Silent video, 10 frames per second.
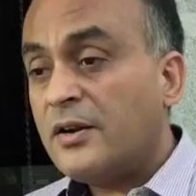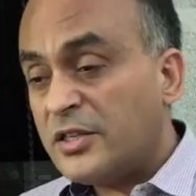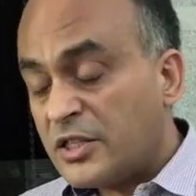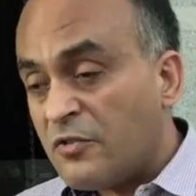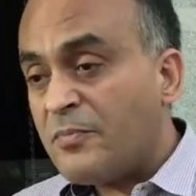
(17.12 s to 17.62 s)

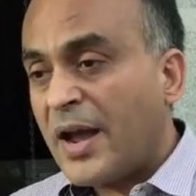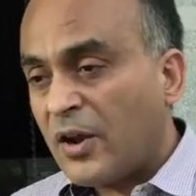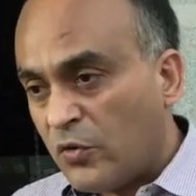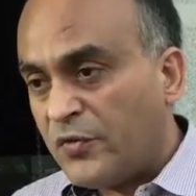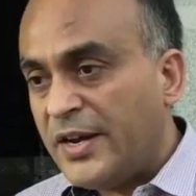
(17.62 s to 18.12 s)
Reserve
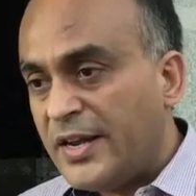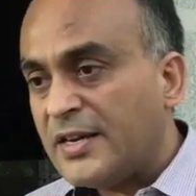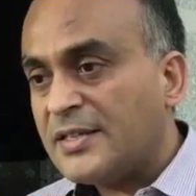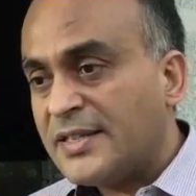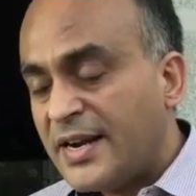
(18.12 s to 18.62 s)
Bank of
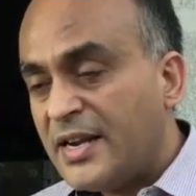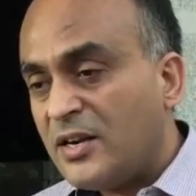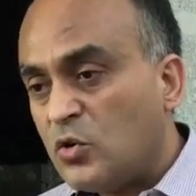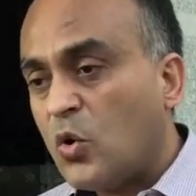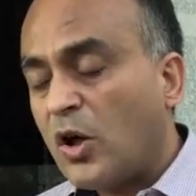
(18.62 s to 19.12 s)
India, is
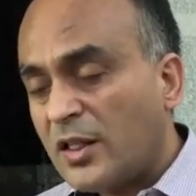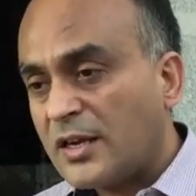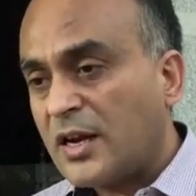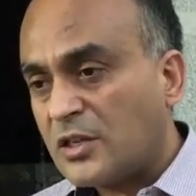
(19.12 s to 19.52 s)
sending to all the